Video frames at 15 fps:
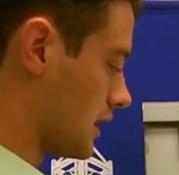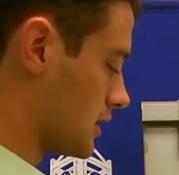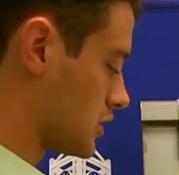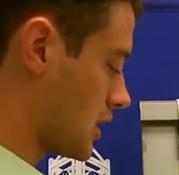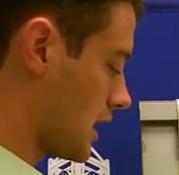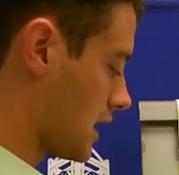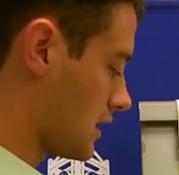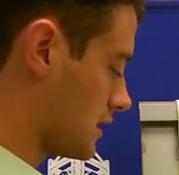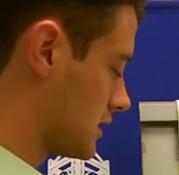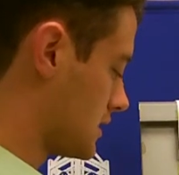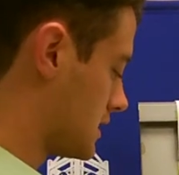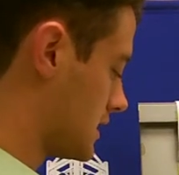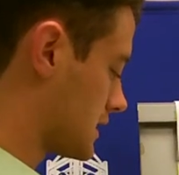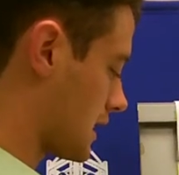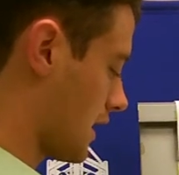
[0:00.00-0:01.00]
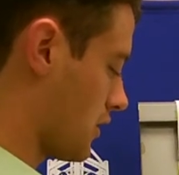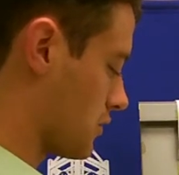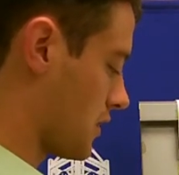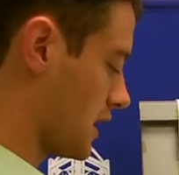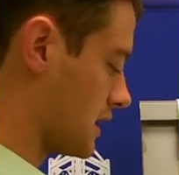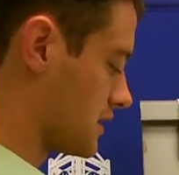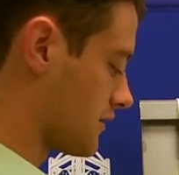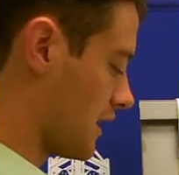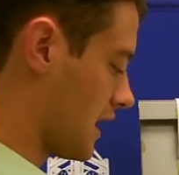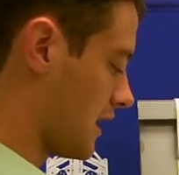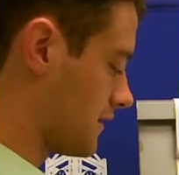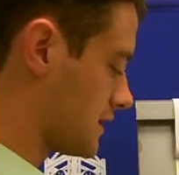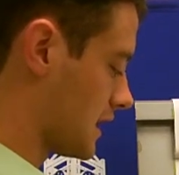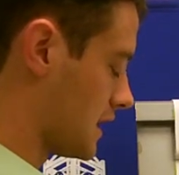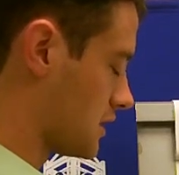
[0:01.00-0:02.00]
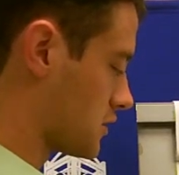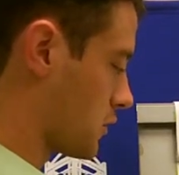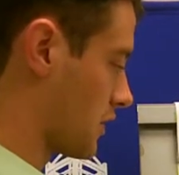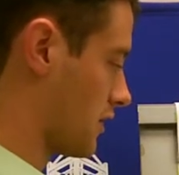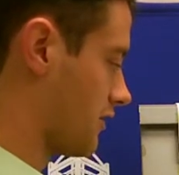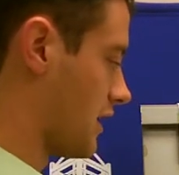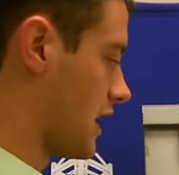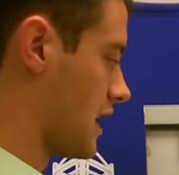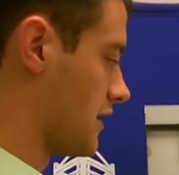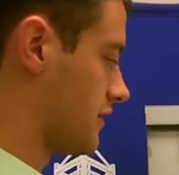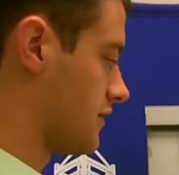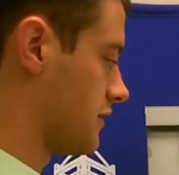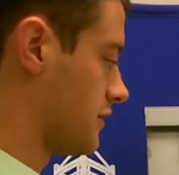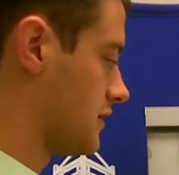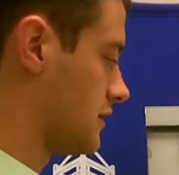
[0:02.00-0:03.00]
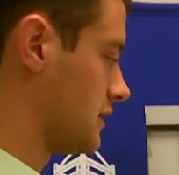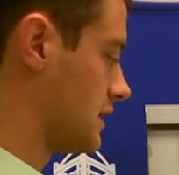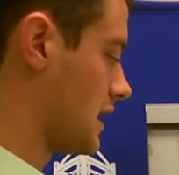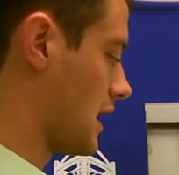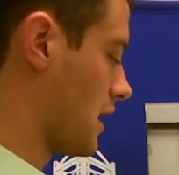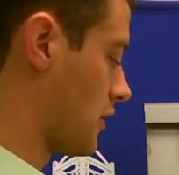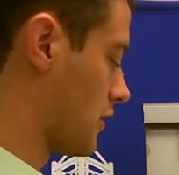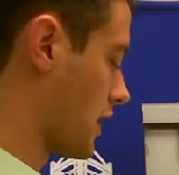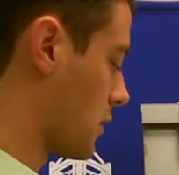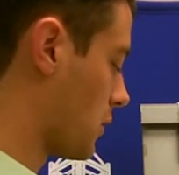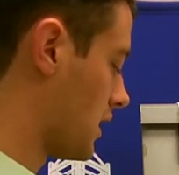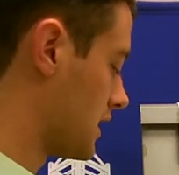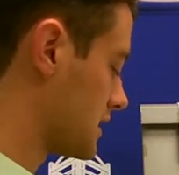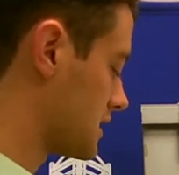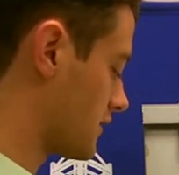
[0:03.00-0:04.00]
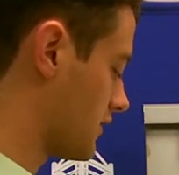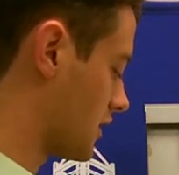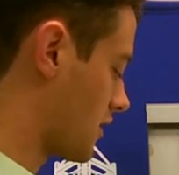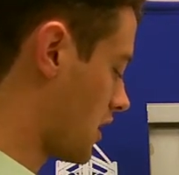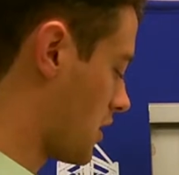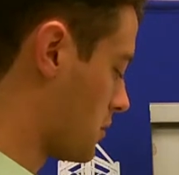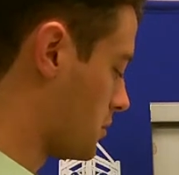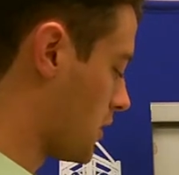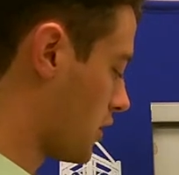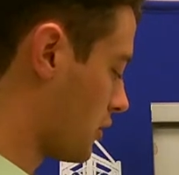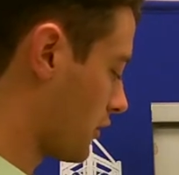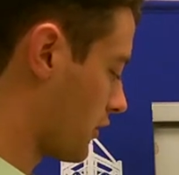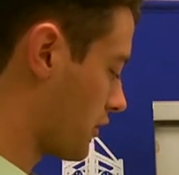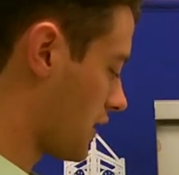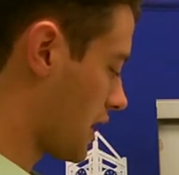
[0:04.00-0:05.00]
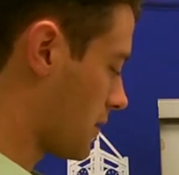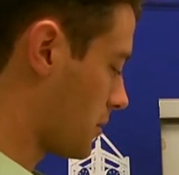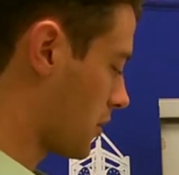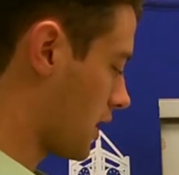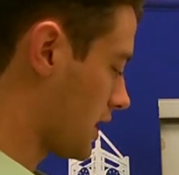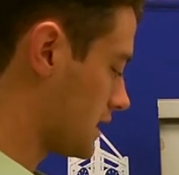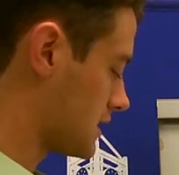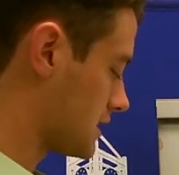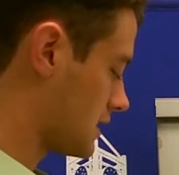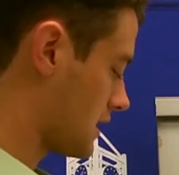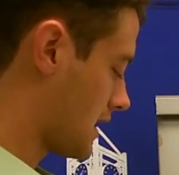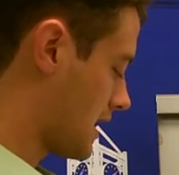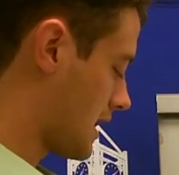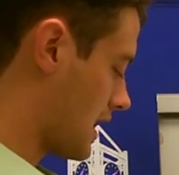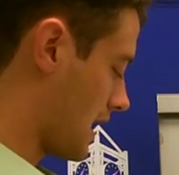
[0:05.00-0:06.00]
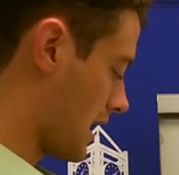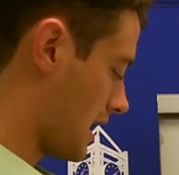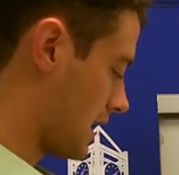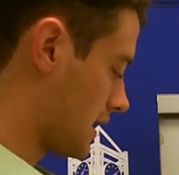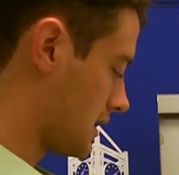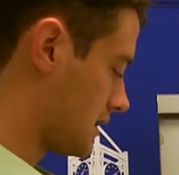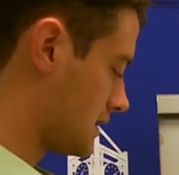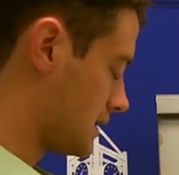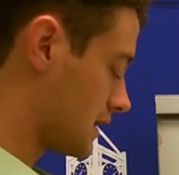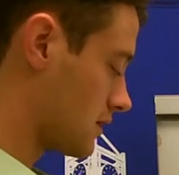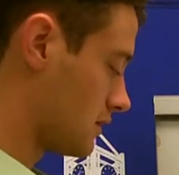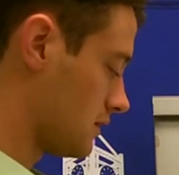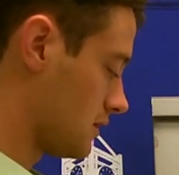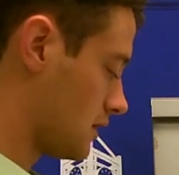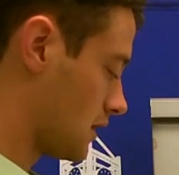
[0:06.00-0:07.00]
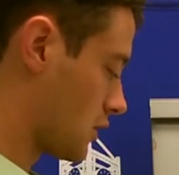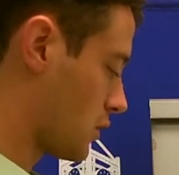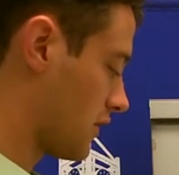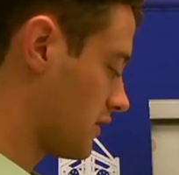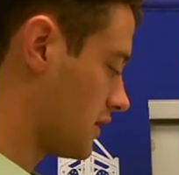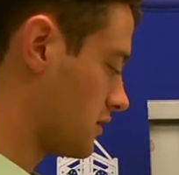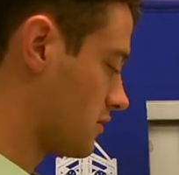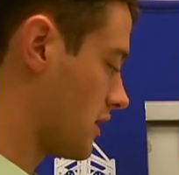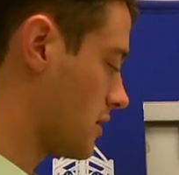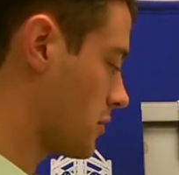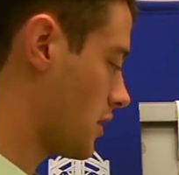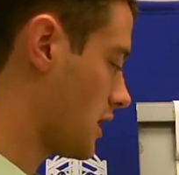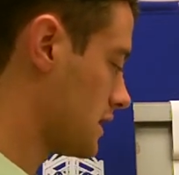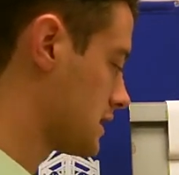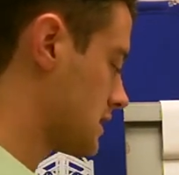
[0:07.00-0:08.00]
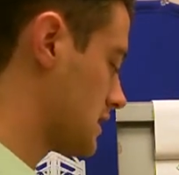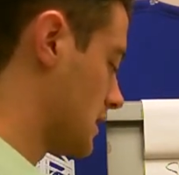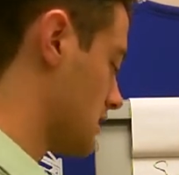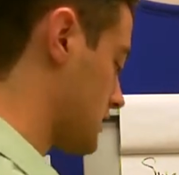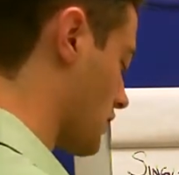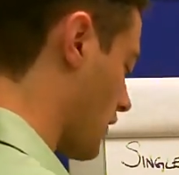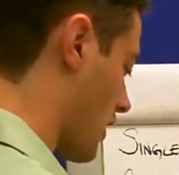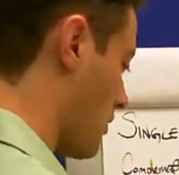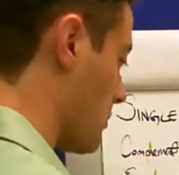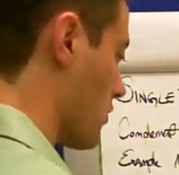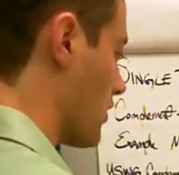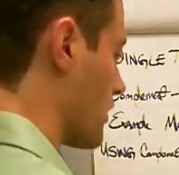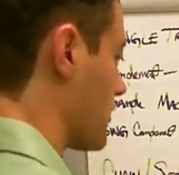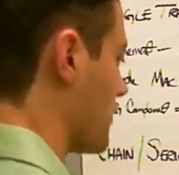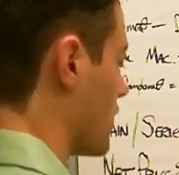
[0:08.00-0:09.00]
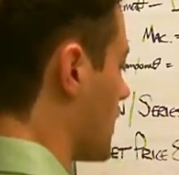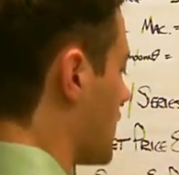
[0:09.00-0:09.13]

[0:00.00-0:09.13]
chain discount rate is 5, 10, 25. Now they want us to figure out both net price and single equivalent rate price, and so how I'm going to do